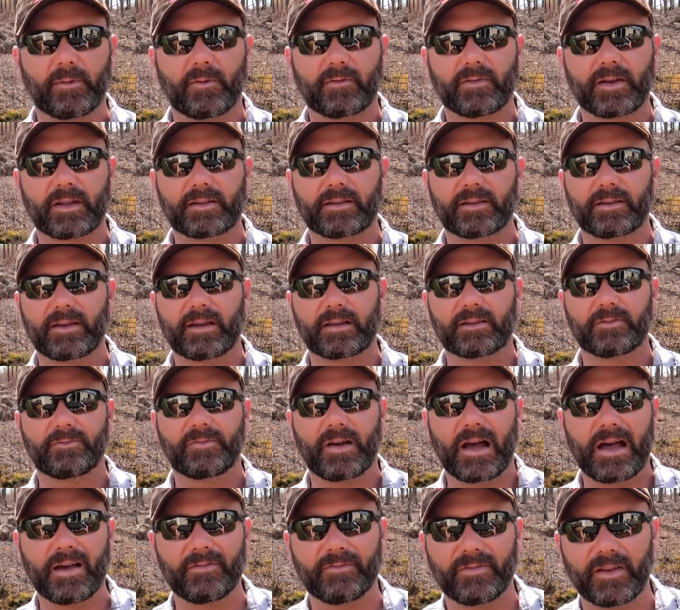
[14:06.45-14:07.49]
I've got the next
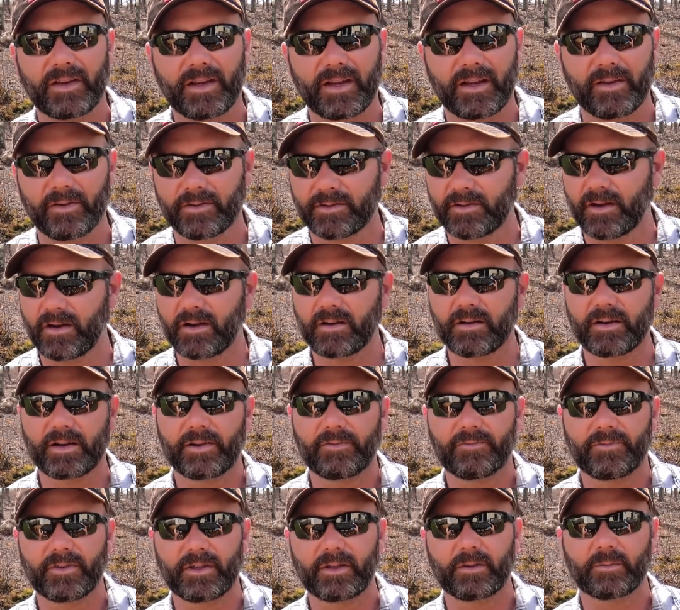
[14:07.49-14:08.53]
5 videos already
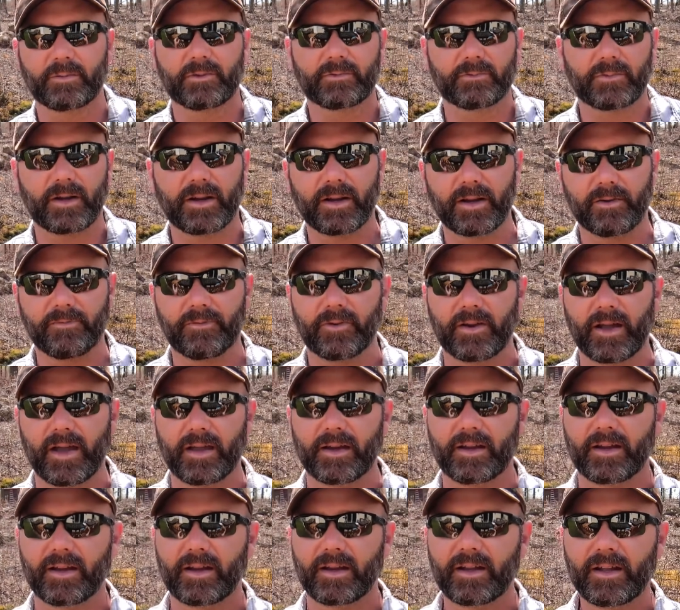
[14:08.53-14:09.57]
filmed, ready for
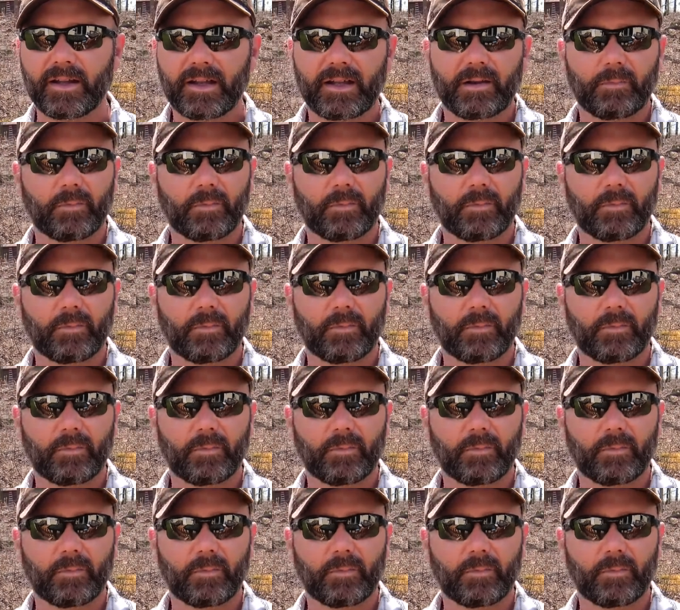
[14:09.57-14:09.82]
editing,